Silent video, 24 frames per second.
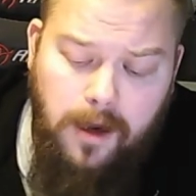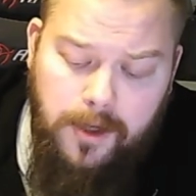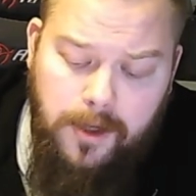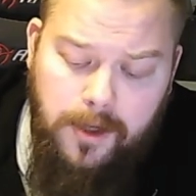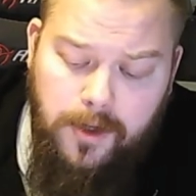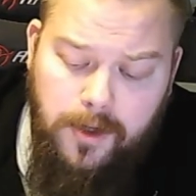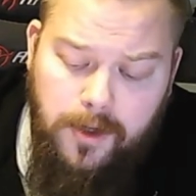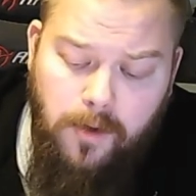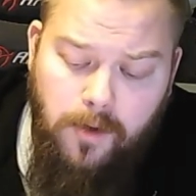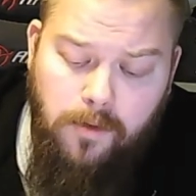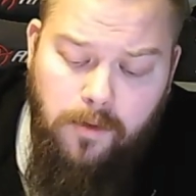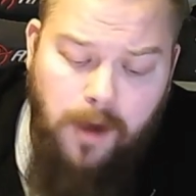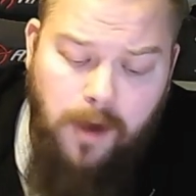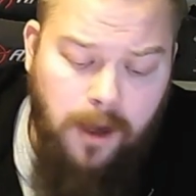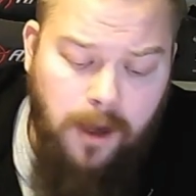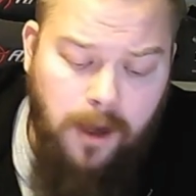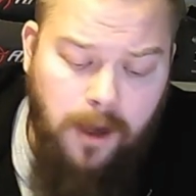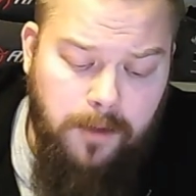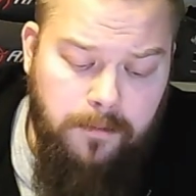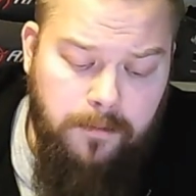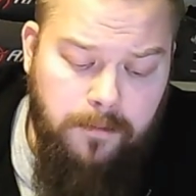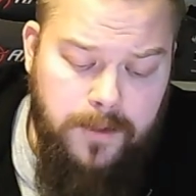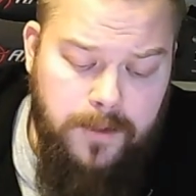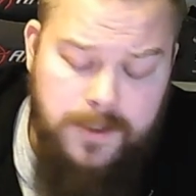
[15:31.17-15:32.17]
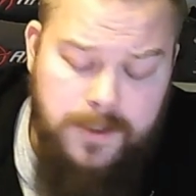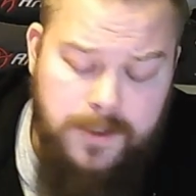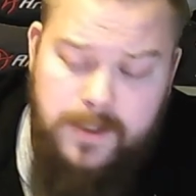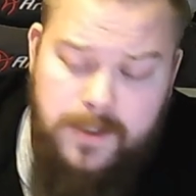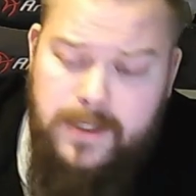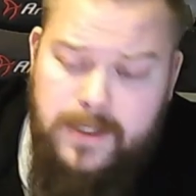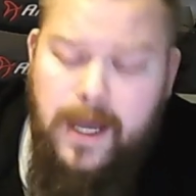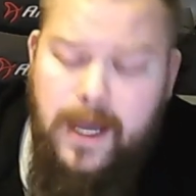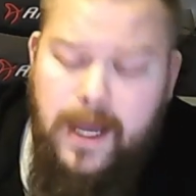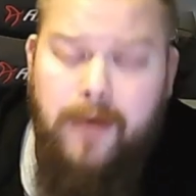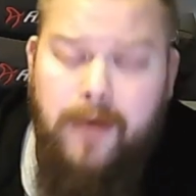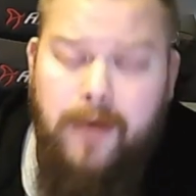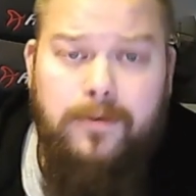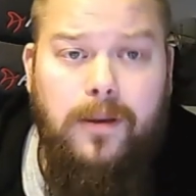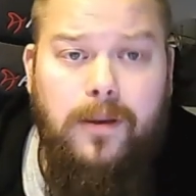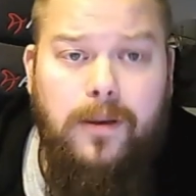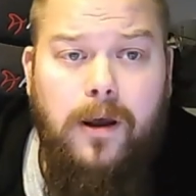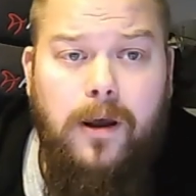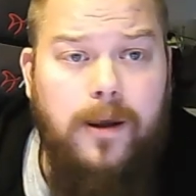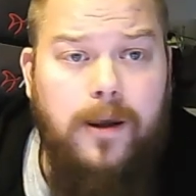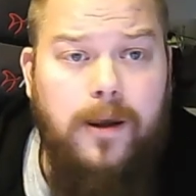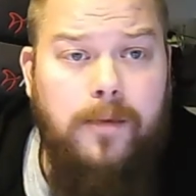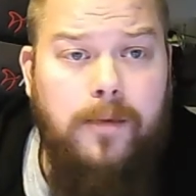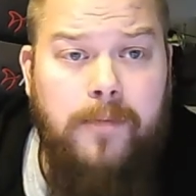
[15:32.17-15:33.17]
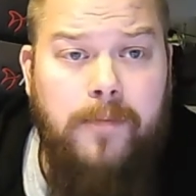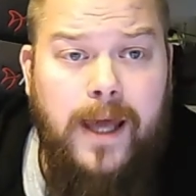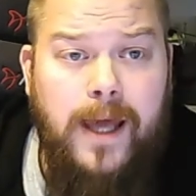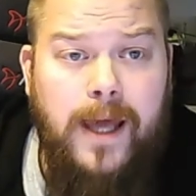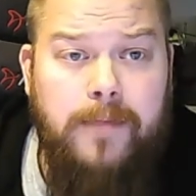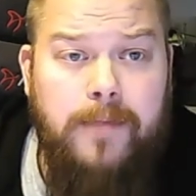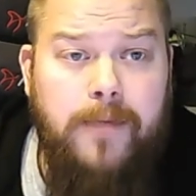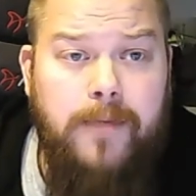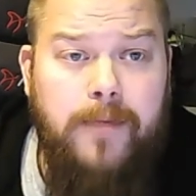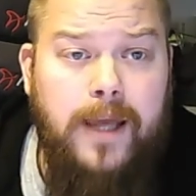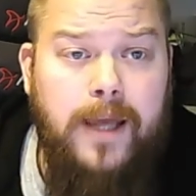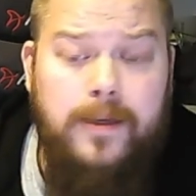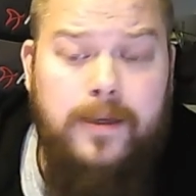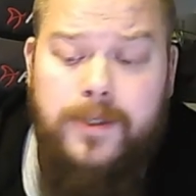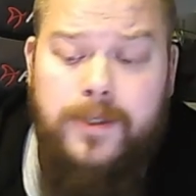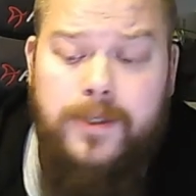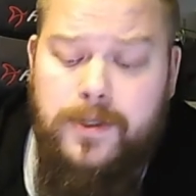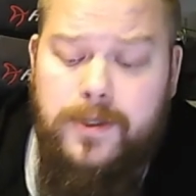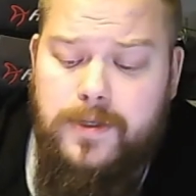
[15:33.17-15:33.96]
I know I must sound like a madman,